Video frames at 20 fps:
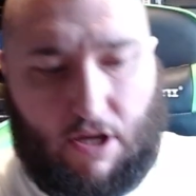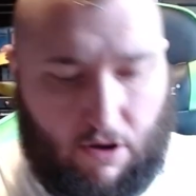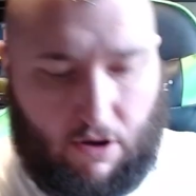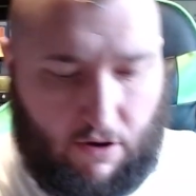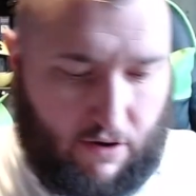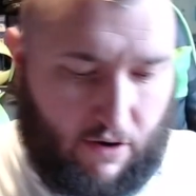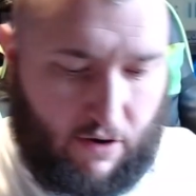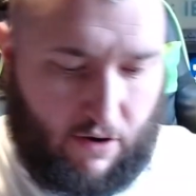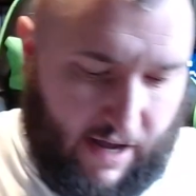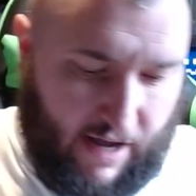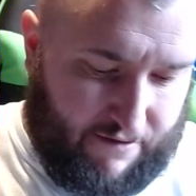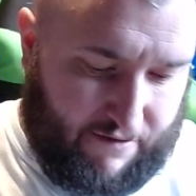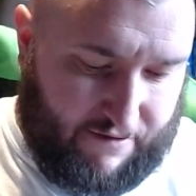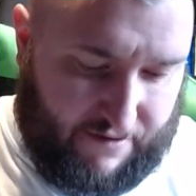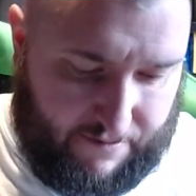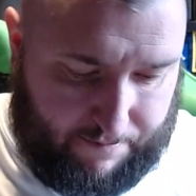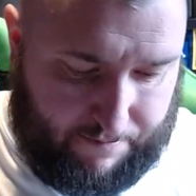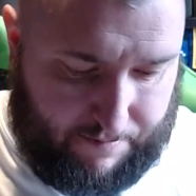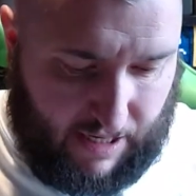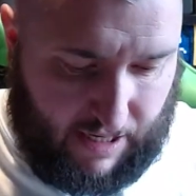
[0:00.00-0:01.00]
I have
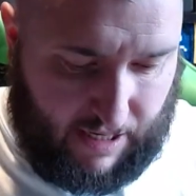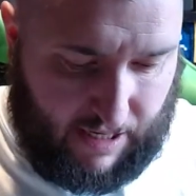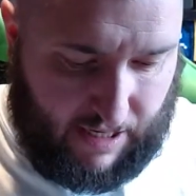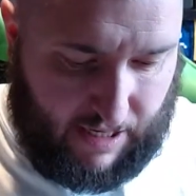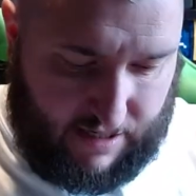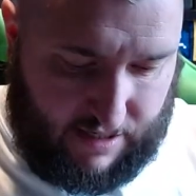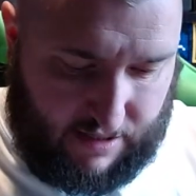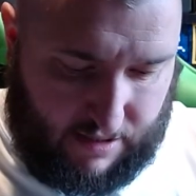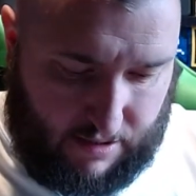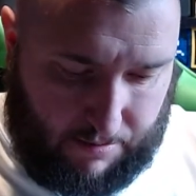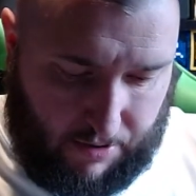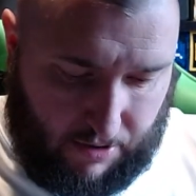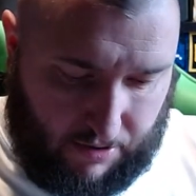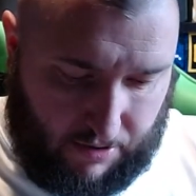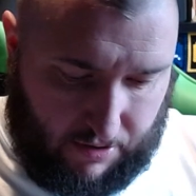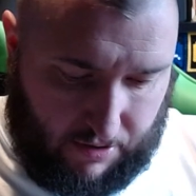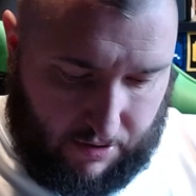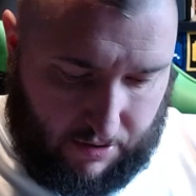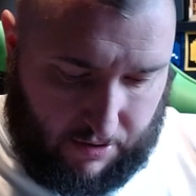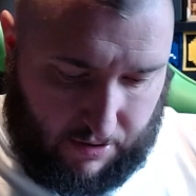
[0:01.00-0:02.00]
played it, to be
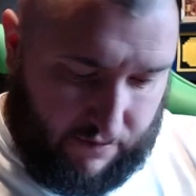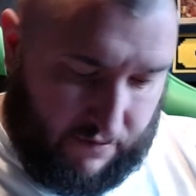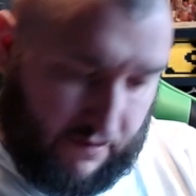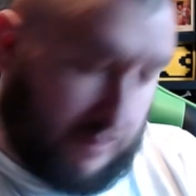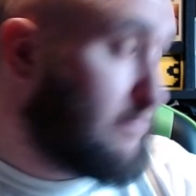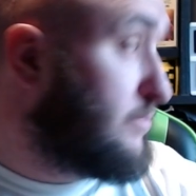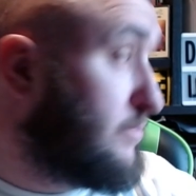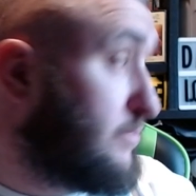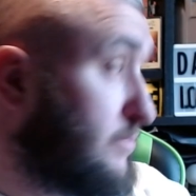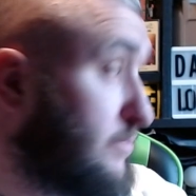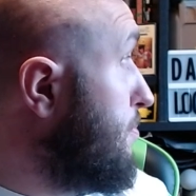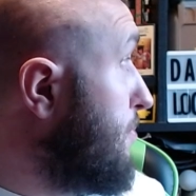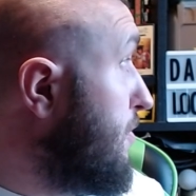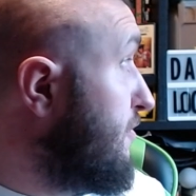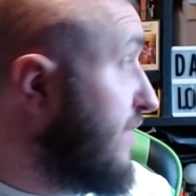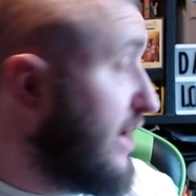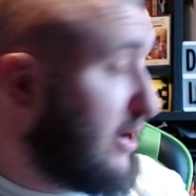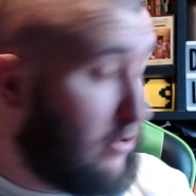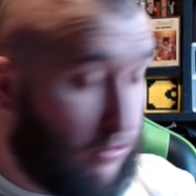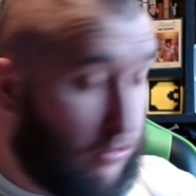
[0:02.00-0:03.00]
honest. I've put it on my
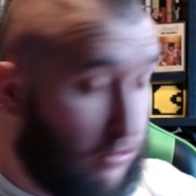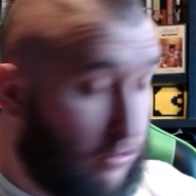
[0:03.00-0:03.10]
record